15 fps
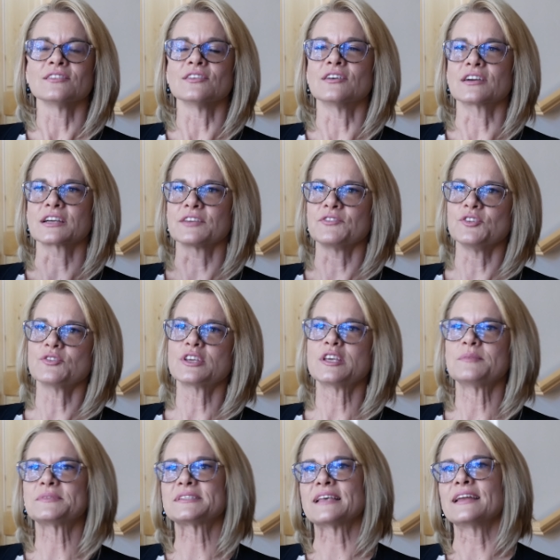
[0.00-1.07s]
look, if you
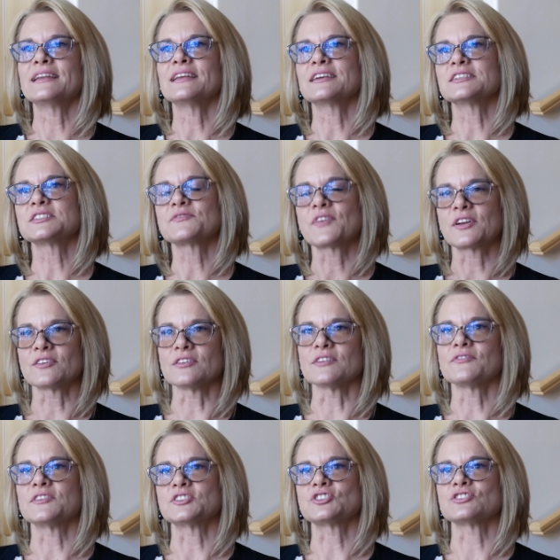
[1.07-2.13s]
keep sending us federal
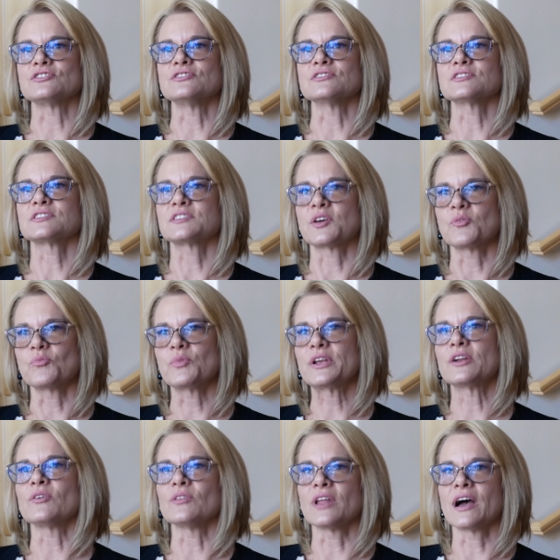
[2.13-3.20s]
officials that
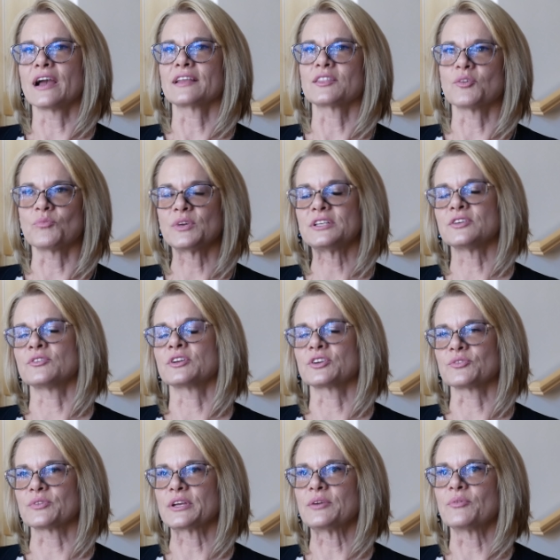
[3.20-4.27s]
we don't like, that we don't
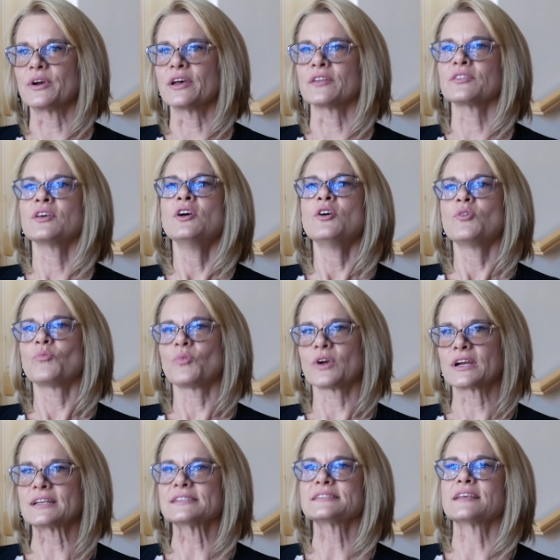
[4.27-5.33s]
agree with, we're
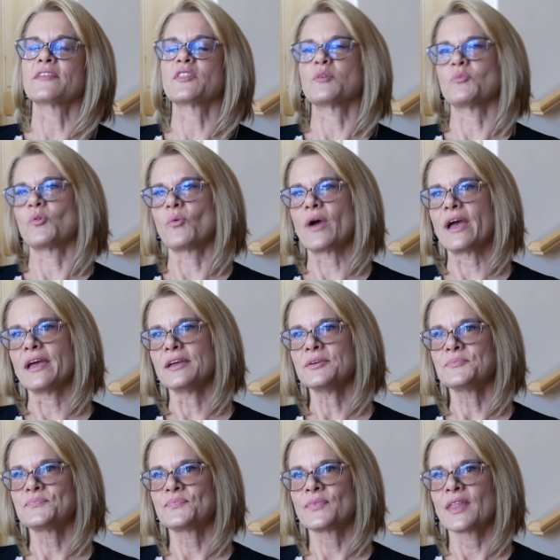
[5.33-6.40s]
going to send them
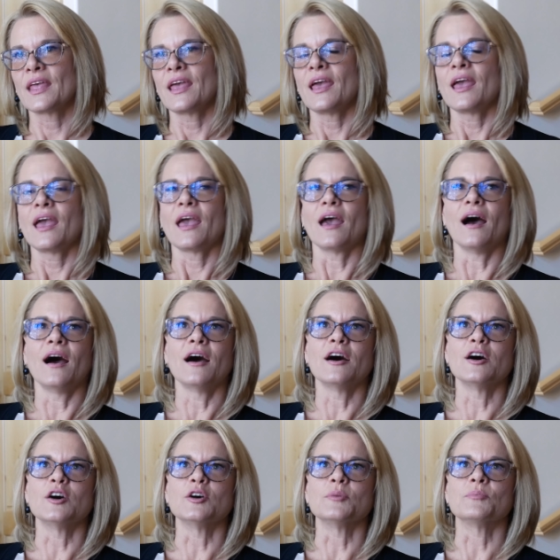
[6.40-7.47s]
away.
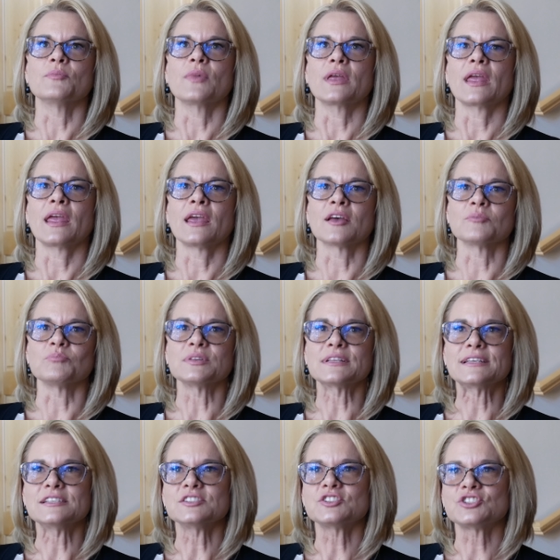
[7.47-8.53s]
Um, and
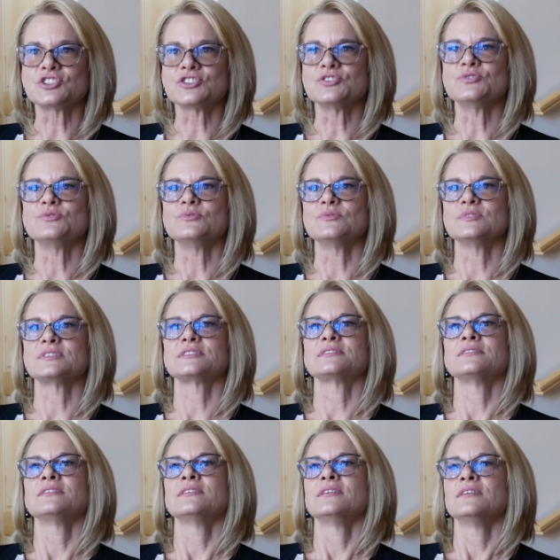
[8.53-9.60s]
please
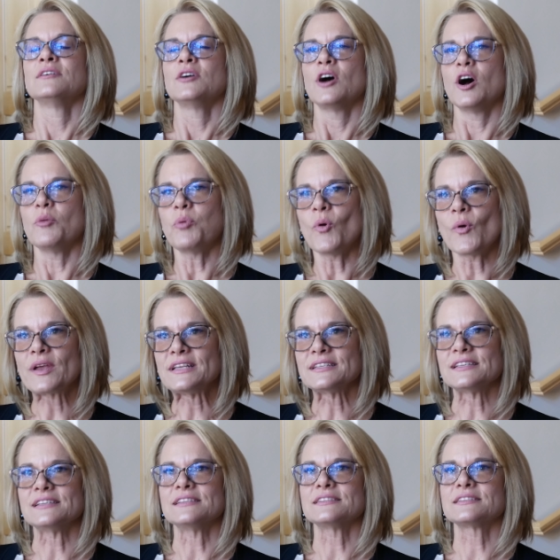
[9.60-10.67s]
choose
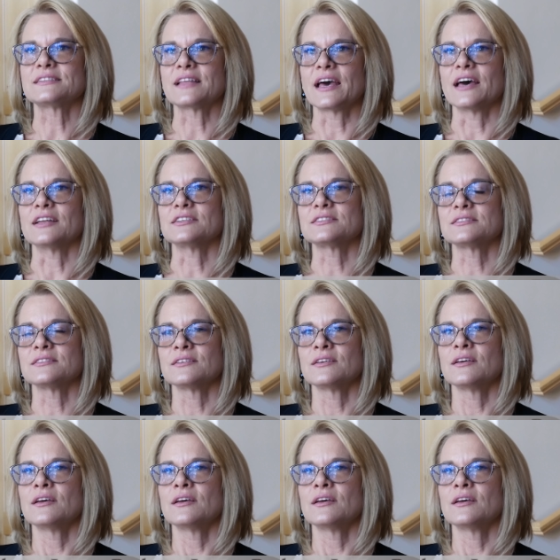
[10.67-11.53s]
appointees that